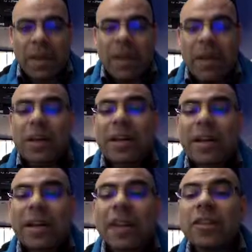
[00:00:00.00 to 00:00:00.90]
Now I
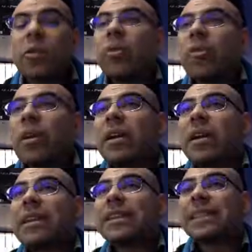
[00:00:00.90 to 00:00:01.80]
need another chord, right? I
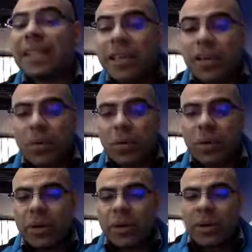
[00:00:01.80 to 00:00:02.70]
need a C
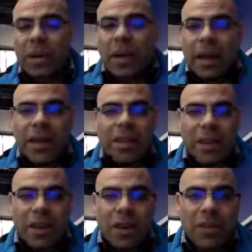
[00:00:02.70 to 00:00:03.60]
chord. And if I
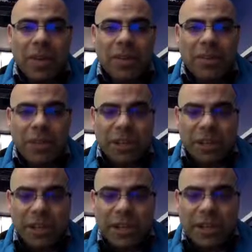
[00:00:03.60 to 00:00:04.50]
go back to my
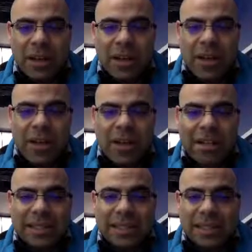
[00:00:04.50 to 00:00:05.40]
sheet, I can
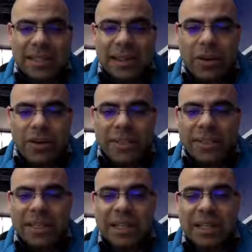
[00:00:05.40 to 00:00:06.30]
see that the note
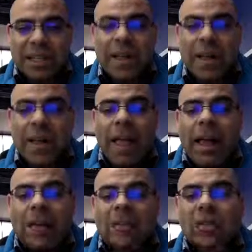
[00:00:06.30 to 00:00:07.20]
C
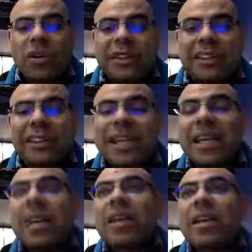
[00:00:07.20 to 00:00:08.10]
has got
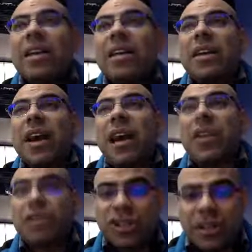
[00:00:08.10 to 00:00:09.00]
C, E,
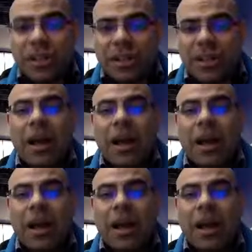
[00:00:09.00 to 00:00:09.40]
and G in it.